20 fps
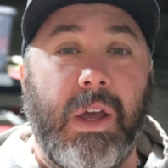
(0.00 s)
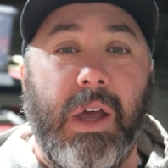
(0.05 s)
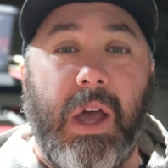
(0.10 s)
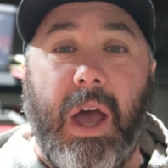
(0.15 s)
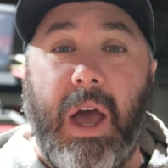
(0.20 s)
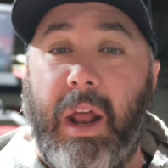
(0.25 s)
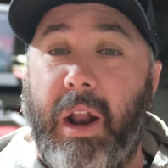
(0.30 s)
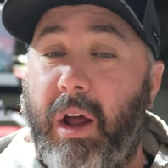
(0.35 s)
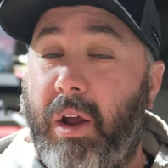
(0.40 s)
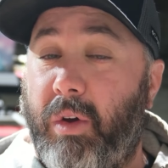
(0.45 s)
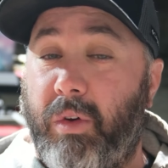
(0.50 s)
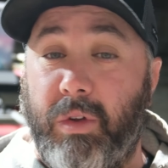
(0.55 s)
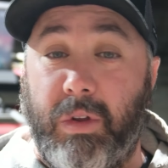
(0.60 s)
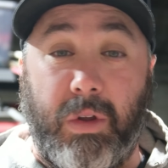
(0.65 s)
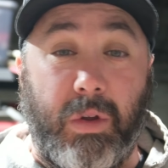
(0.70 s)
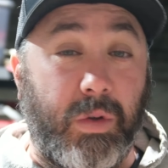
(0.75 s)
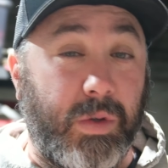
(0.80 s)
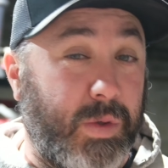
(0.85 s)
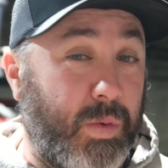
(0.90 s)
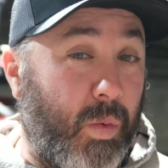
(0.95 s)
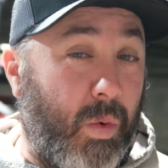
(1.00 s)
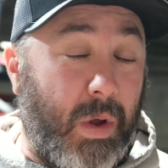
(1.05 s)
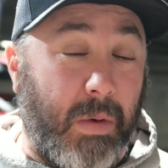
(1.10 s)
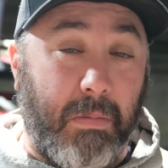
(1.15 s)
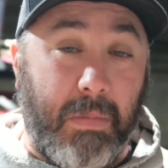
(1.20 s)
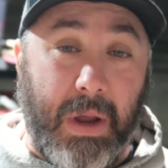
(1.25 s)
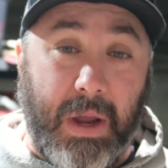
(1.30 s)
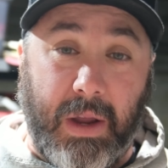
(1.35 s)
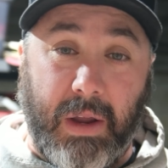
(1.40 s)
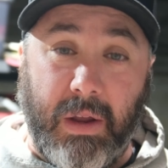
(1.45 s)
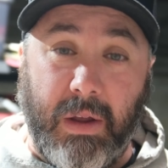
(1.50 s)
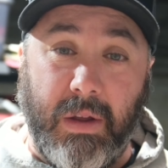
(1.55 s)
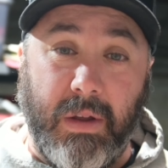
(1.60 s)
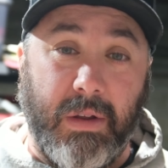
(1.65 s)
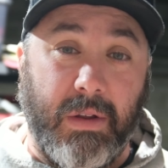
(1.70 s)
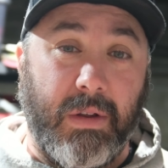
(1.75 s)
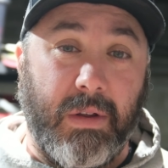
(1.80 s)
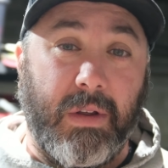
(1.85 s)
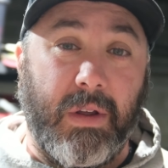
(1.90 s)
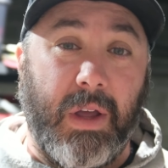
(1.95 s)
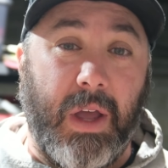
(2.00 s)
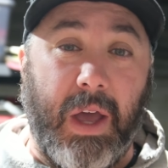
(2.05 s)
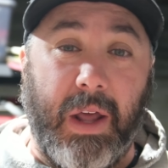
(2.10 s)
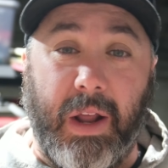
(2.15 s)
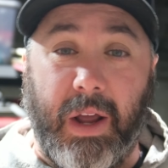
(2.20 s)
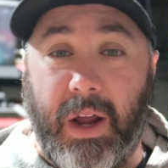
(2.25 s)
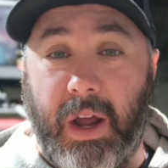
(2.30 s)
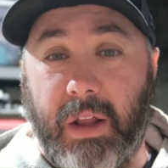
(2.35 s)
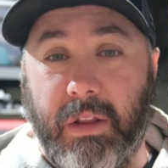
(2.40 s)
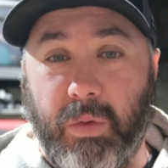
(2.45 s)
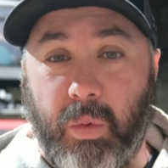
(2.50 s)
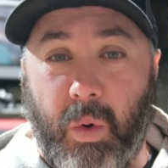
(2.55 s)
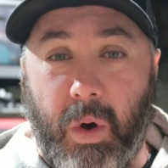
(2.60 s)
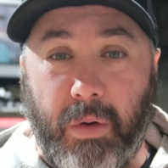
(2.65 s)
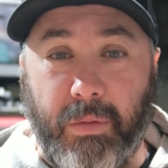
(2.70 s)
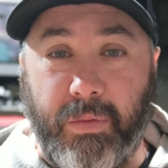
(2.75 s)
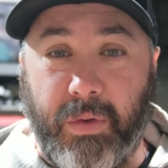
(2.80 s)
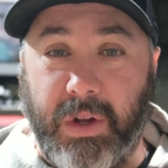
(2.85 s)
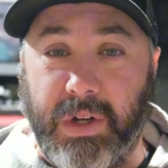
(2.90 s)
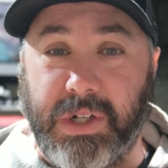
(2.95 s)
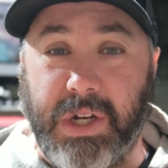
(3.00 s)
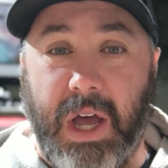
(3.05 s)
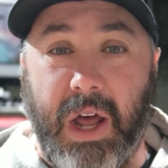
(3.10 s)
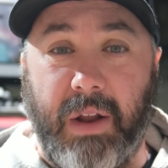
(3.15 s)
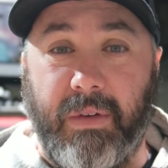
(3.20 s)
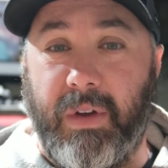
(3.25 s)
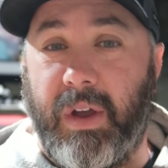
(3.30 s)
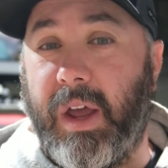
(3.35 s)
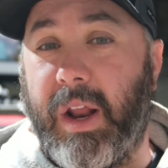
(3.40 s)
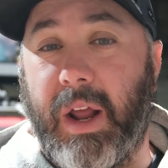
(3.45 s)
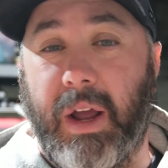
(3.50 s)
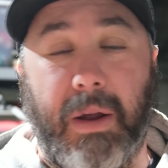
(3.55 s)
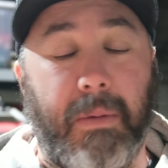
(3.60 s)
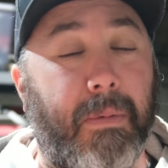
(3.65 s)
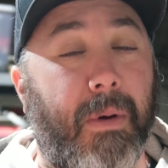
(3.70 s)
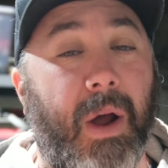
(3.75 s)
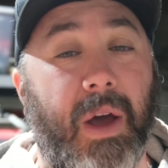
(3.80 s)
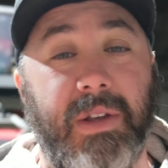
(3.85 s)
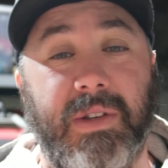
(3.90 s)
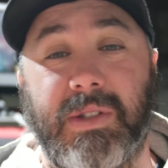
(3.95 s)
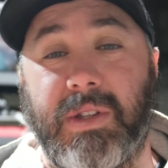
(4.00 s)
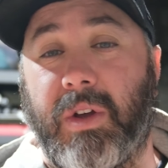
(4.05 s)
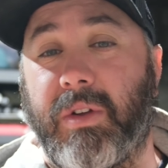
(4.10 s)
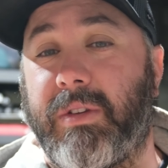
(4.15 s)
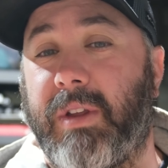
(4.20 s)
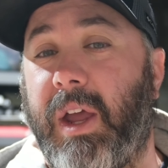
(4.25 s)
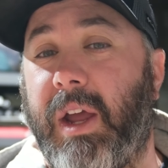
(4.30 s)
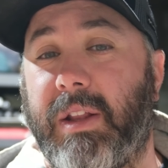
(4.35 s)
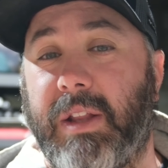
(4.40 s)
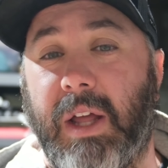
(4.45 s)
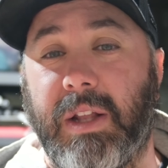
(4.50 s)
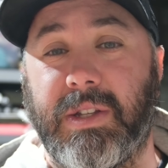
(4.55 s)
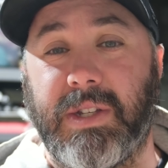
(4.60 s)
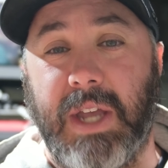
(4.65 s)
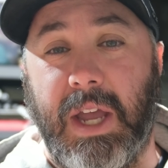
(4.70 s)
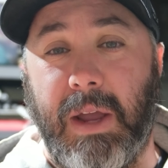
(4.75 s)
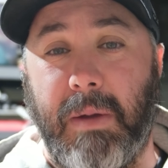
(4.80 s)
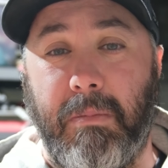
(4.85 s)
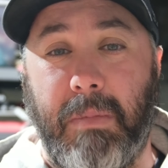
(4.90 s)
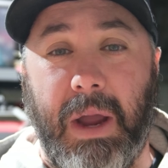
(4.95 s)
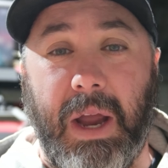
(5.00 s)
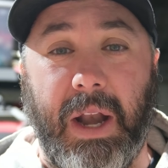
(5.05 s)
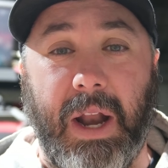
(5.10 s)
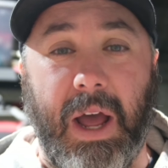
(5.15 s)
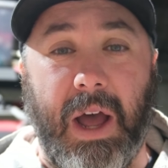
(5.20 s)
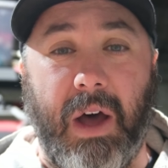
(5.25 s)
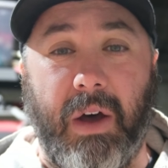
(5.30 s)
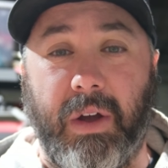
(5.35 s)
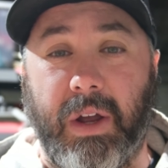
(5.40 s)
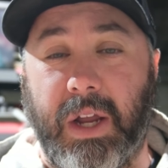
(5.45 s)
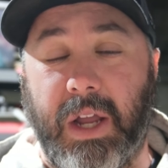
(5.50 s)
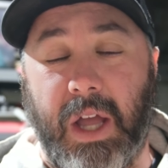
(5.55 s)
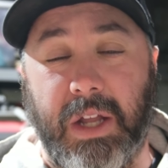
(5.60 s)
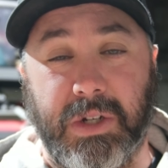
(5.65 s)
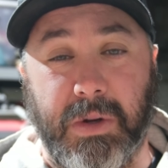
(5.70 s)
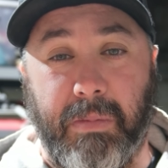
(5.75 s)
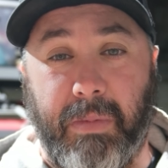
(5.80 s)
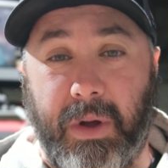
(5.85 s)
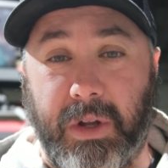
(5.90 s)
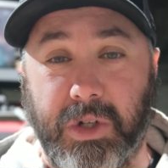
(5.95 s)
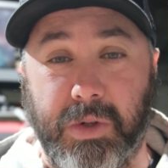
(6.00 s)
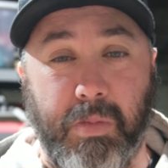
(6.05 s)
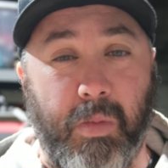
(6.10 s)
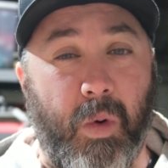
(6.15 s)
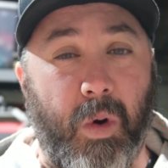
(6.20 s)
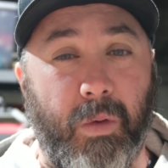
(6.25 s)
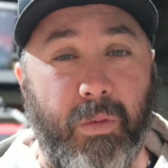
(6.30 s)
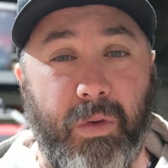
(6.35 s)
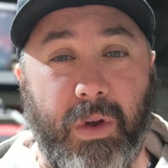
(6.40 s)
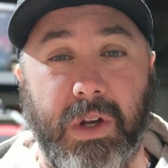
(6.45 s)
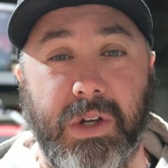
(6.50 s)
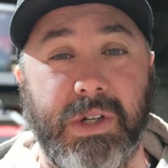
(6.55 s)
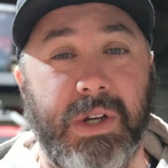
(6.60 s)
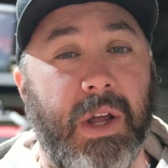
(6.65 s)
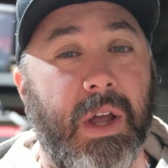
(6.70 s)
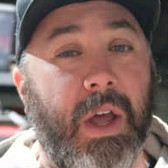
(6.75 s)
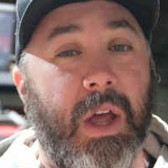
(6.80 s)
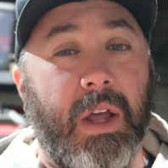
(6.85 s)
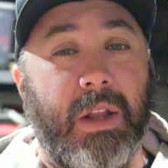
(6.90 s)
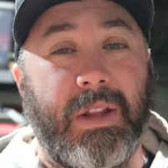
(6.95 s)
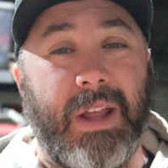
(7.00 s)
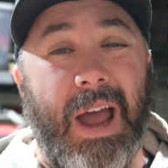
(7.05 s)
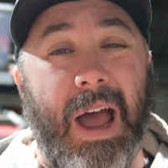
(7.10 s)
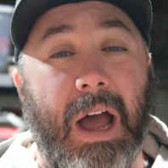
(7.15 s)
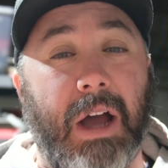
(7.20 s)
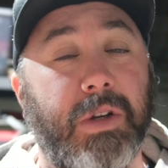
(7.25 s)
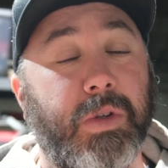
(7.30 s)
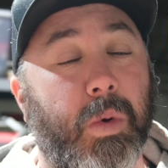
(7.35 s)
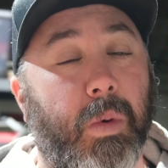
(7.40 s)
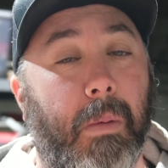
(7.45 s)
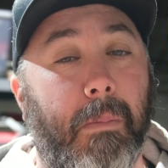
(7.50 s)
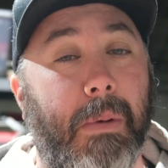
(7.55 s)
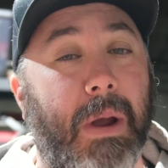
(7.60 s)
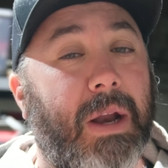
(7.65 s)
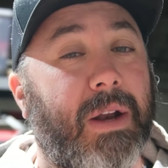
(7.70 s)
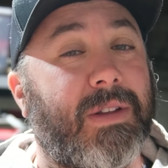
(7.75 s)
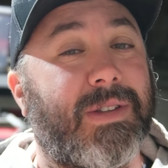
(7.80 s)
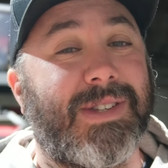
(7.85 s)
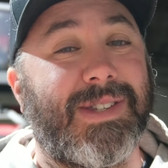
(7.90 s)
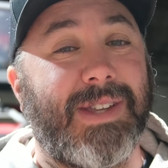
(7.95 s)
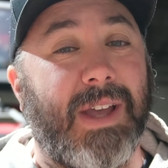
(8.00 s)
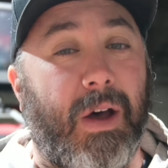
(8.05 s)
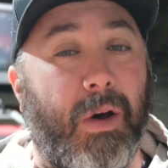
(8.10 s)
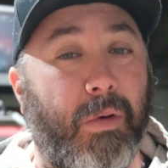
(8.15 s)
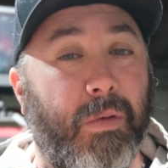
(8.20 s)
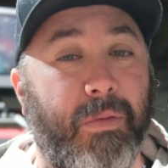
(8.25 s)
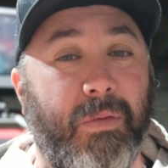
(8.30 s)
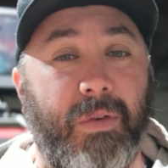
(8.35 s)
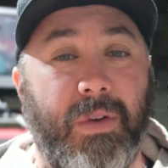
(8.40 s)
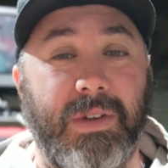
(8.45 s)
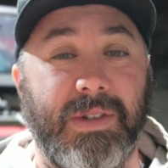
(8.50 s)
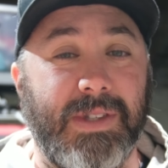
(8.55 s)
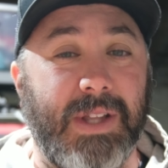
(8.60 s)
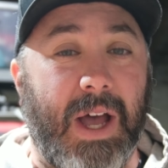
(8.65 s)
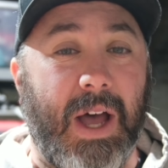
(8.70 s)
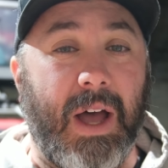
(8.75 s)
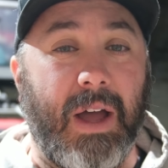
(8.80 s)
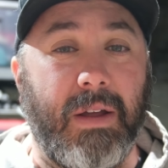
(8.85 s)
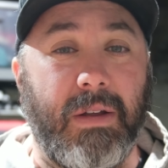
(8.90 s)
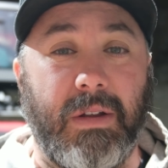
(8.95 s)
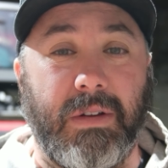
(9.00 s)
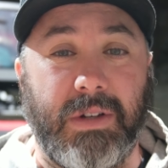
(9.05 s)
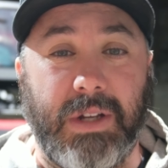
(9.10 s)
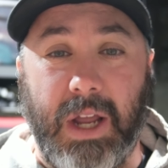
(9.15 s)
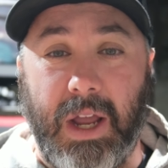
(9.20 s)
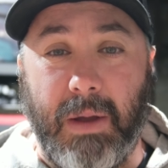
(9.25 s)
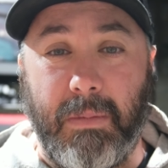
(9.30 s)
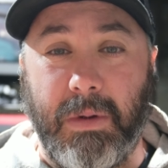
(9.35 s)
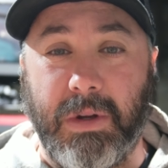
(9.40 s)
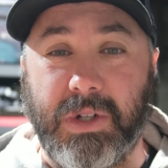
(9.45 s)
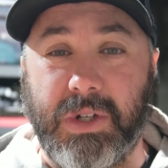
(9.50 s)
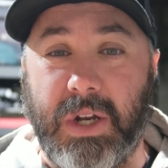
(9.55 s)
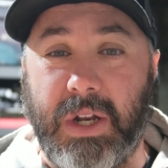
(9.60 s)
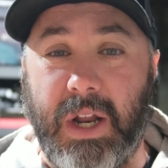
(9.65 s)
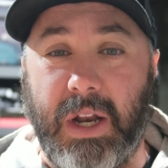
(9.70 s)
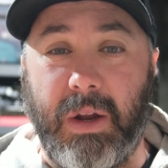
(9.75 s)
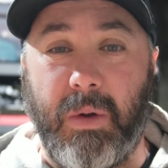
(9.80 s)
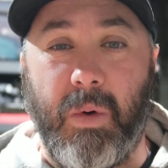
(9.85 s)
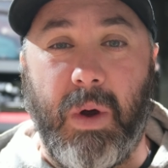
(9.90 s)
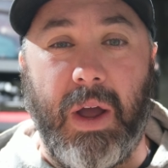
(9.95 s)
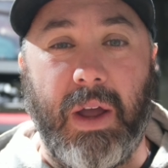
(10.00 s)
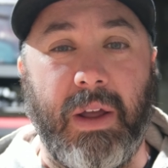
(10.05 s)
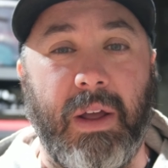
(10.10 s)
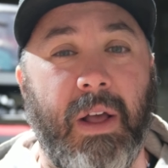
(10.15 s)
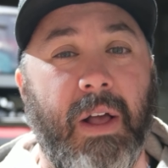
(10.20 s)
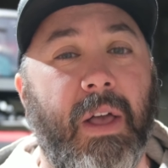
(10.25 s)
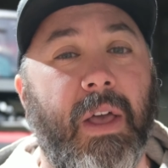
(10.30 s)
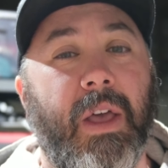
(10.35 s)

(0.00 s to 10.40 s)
And I only used 1 bait and I got 12 fish out of it, and I could probably still take that same bait out and catch a bunch more fish. The actual bait itself is not damaged in any way.